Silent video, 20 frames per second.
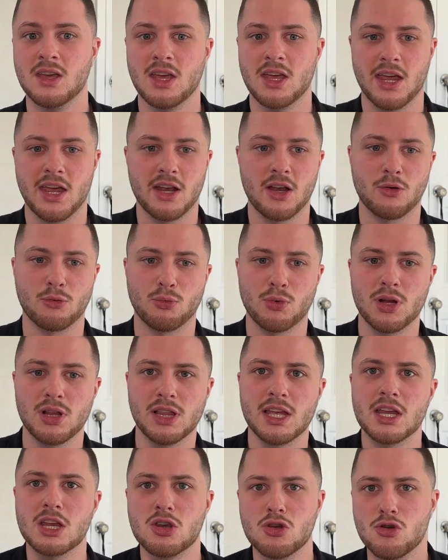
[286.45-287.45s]
in a
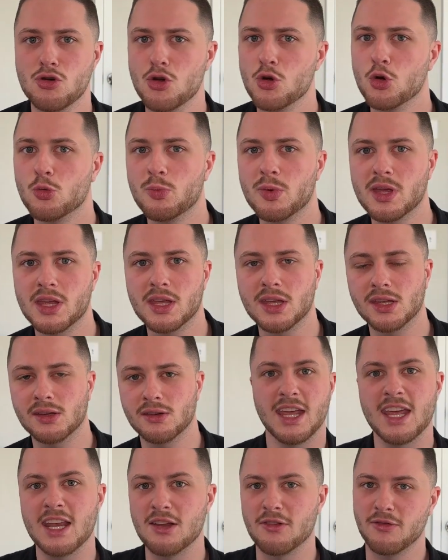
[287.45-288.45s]
really newbie,
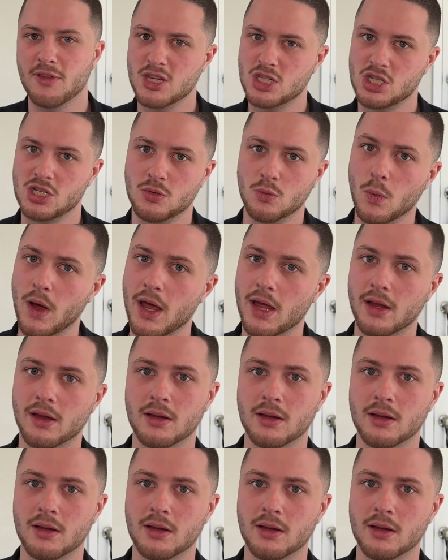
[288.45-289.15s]
inefficient way.